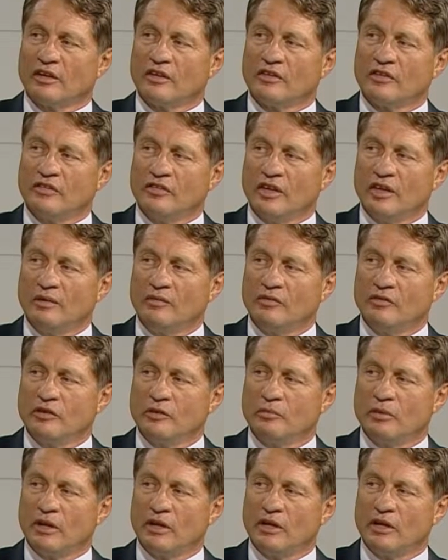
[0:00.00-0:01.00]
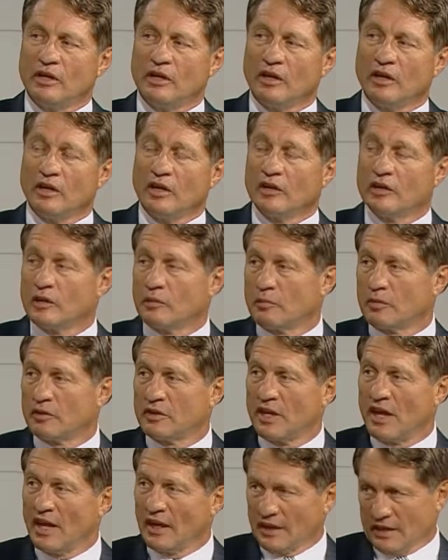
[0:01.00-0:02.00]
seems to be to
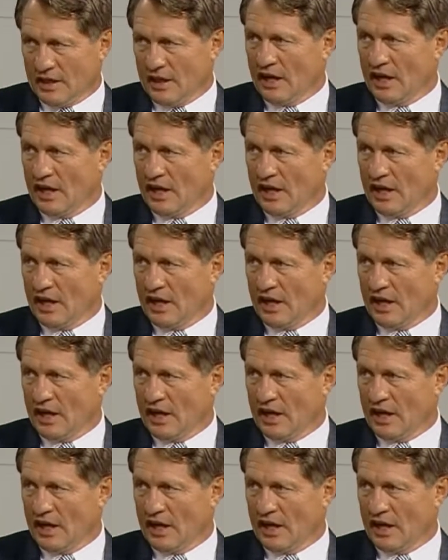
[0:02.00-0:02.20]
protect